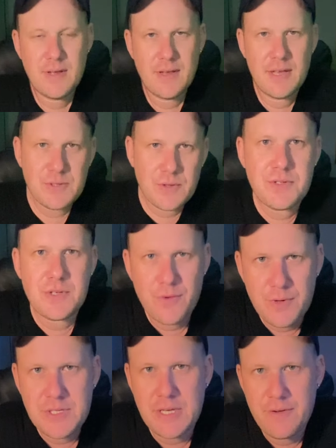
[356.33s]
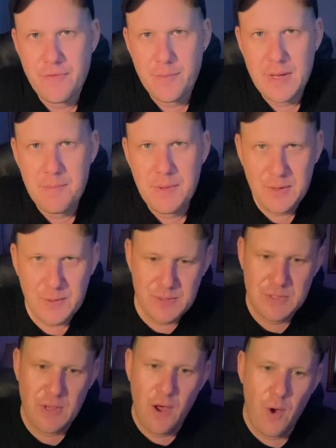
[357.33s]
It's also risky for me
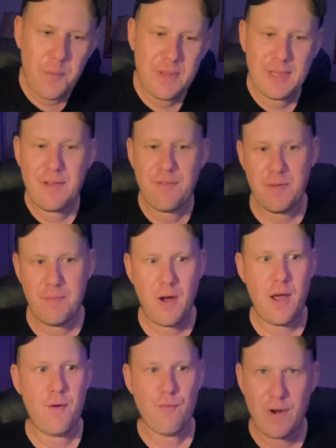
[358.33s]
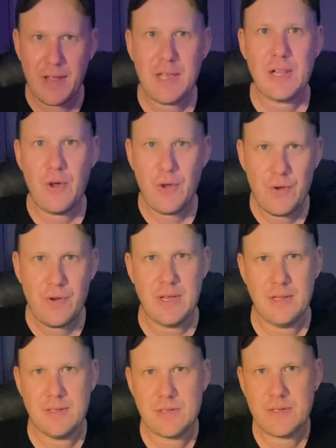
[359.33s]
because I'll be leaving my regular
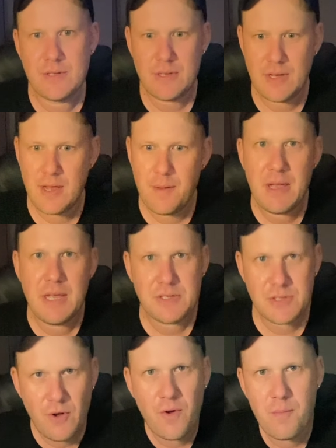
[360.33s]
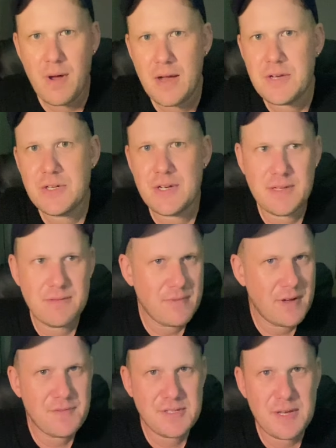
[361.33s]
earnings. Um, it's not much, I,
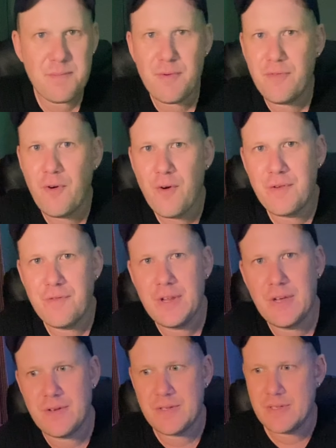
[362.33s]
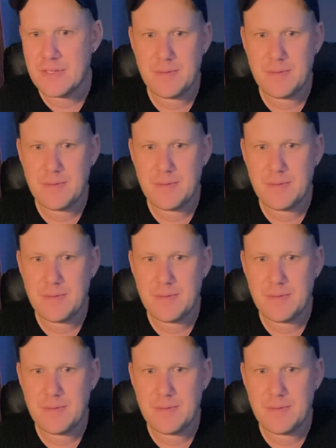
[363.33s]
I've said before in videos, it's